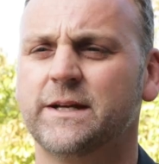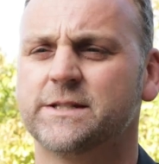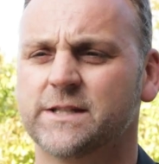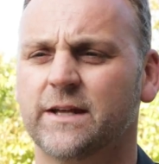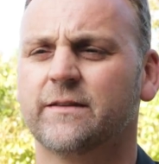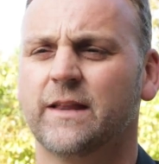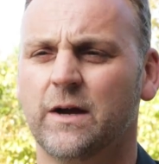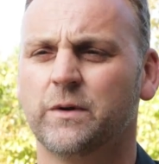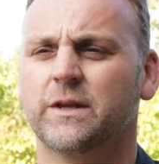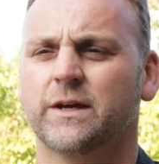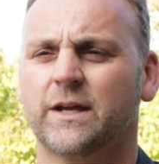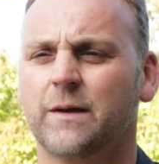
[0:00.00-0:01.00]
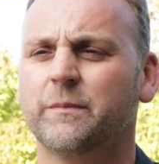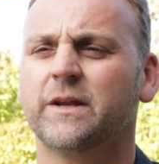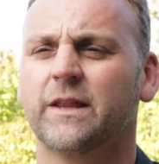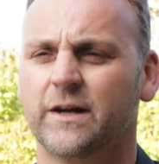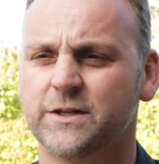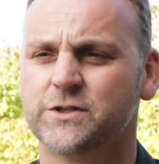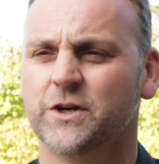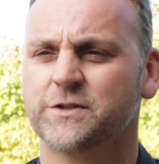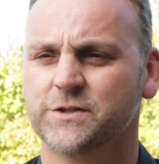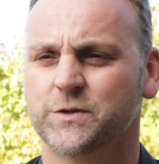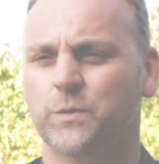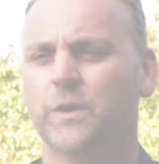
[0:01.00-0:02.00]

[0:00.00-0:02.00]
pleased that they were the company that I'd chosen to